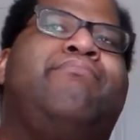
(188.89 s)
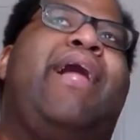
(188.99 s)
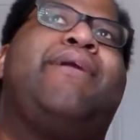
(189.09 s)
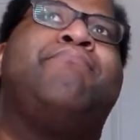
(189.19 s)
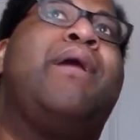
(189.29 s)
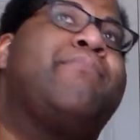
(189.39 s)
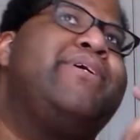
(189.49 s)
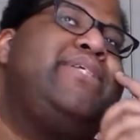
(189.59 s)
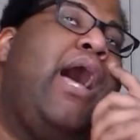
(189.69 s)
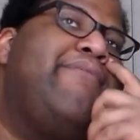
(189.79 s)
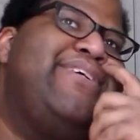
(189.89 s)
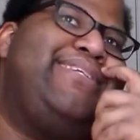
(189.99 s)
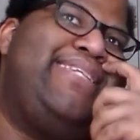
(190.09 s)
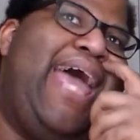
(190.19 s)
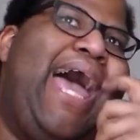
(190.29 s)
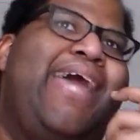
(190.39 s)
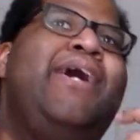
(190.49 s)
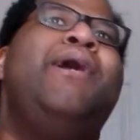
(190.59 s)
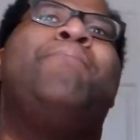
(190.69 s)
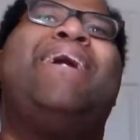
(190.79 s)
like memories of his dad,
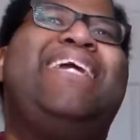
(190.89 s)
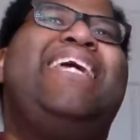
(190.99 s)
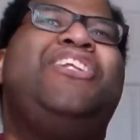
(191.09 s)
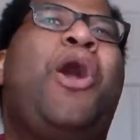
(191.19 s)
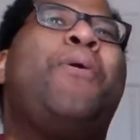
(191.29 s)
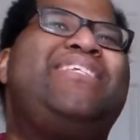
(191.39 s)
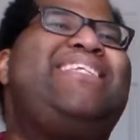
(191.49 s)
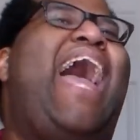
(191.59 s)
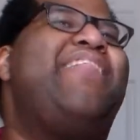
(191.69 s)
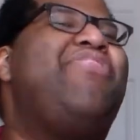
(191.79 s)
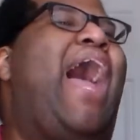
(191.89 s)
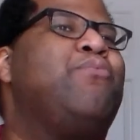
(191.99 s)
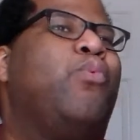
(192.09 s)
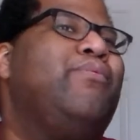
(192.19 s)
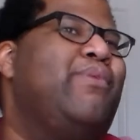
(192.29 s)
but he didn't know his dad that.